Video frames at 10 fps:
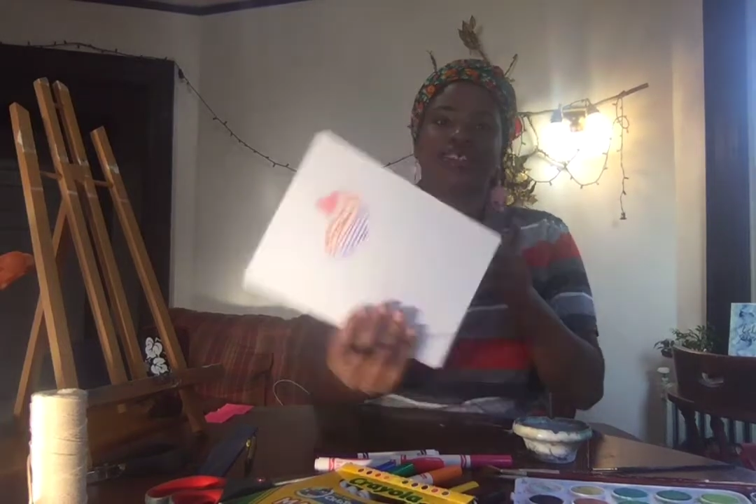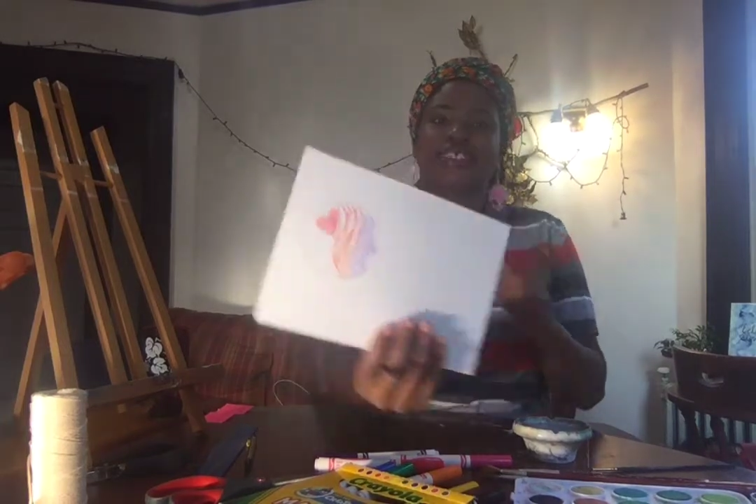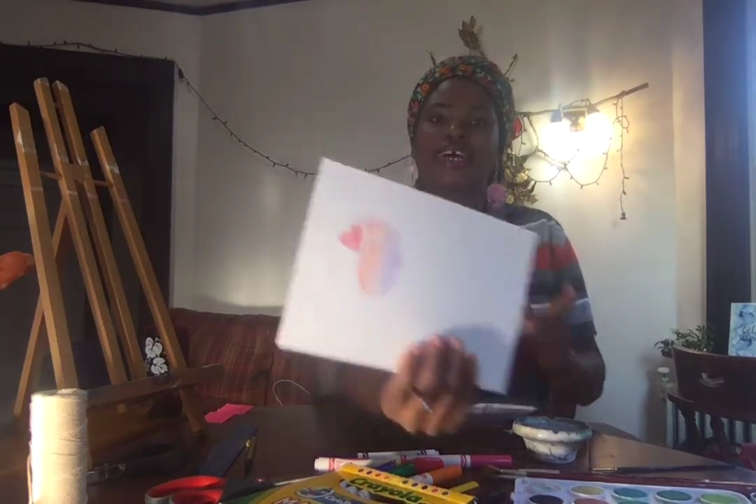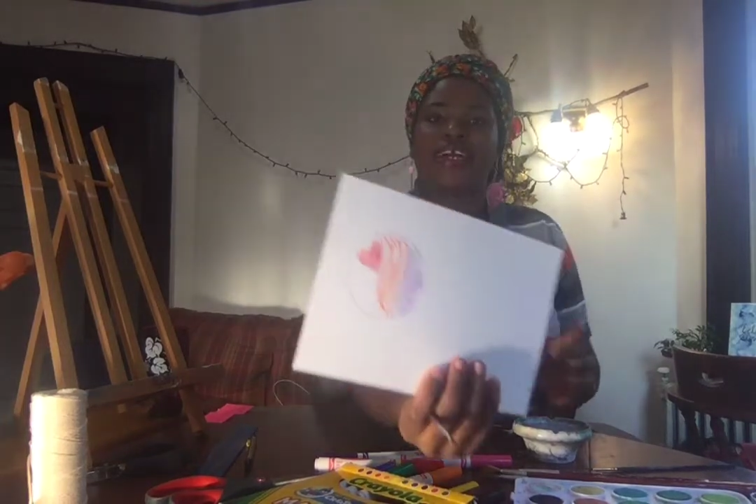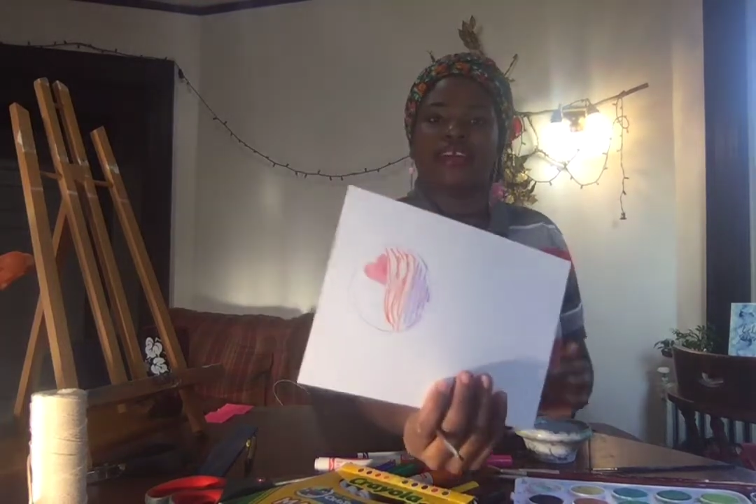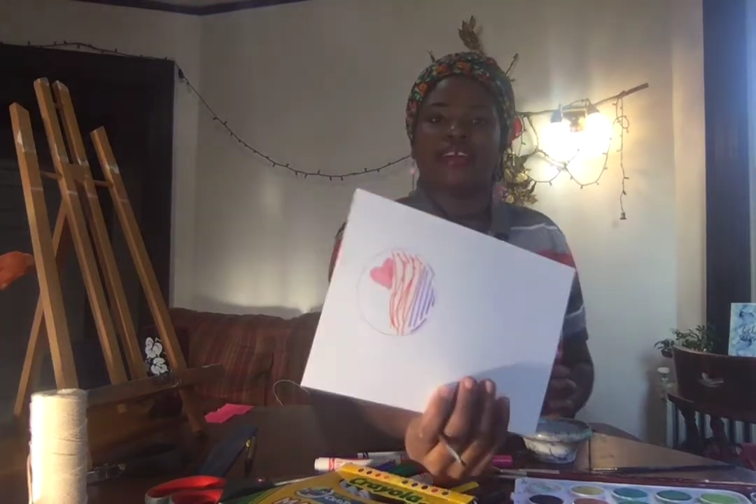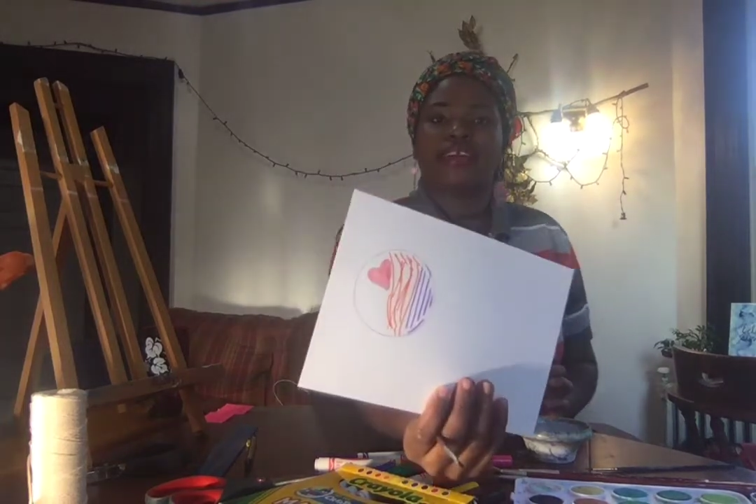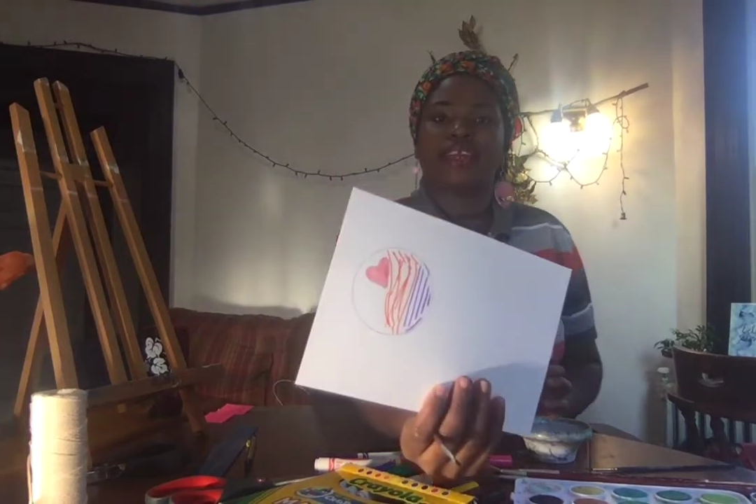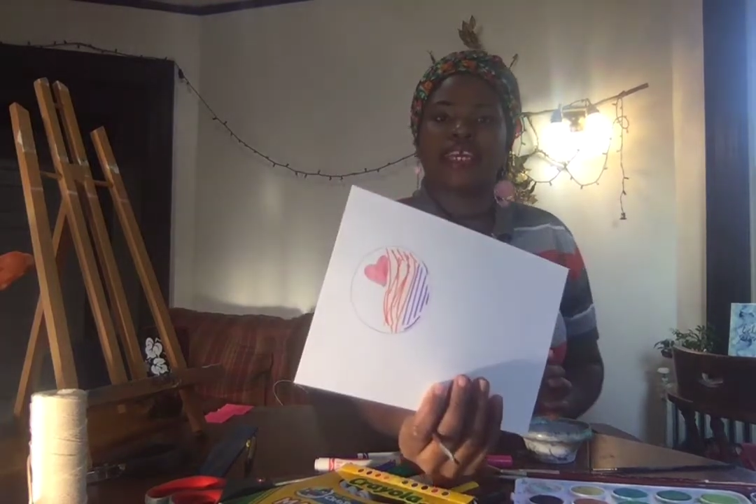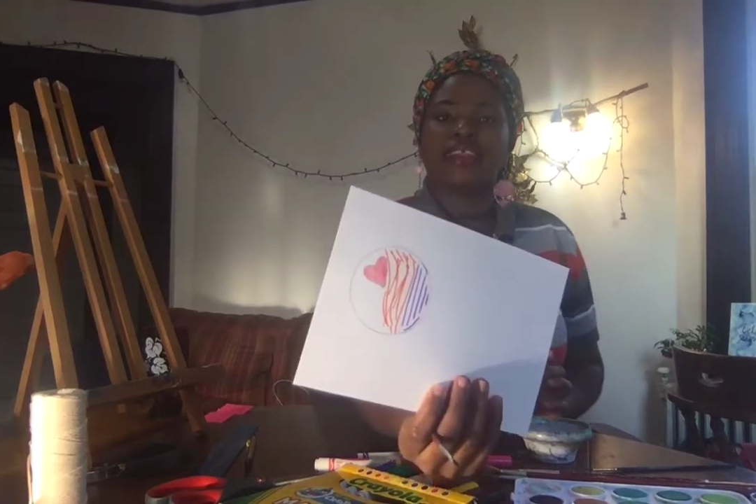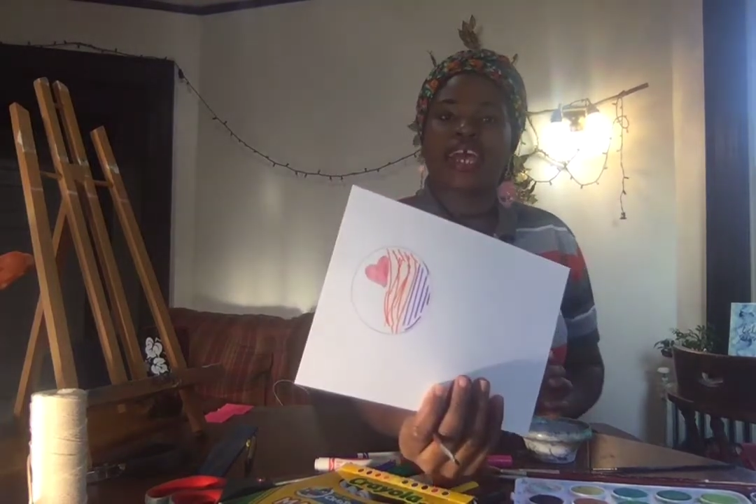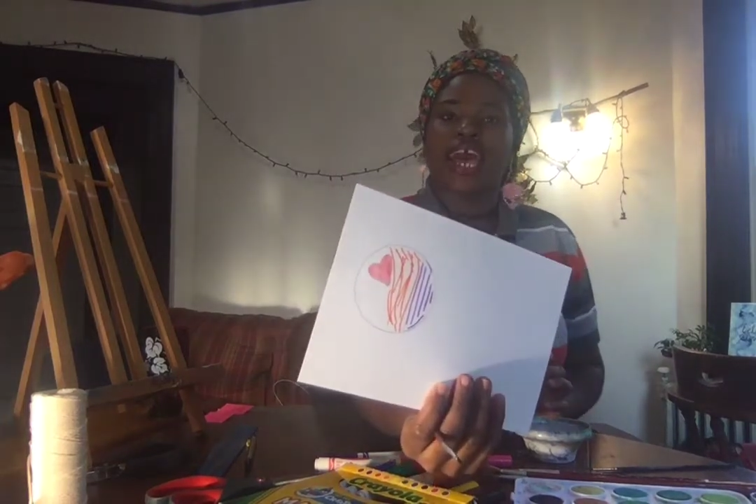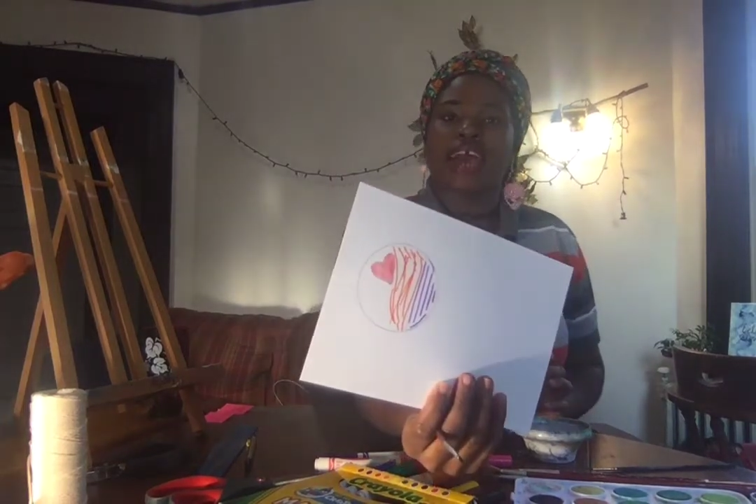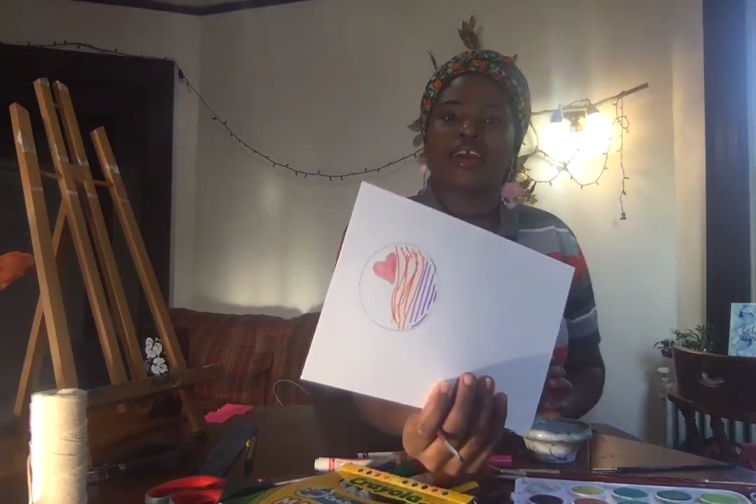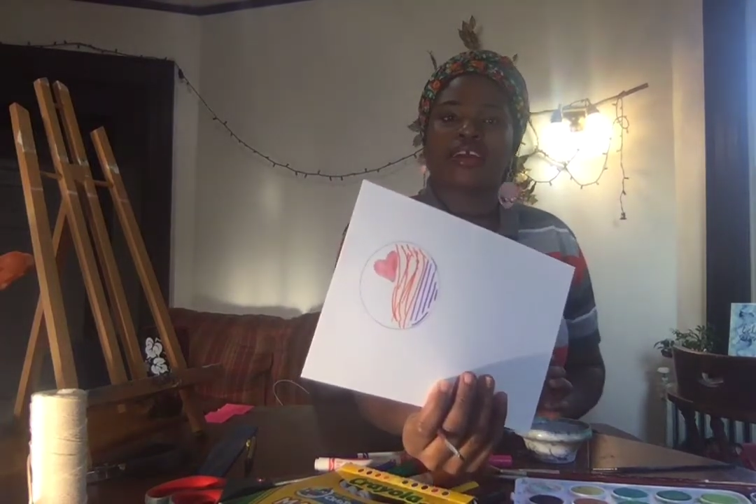done. Look at that.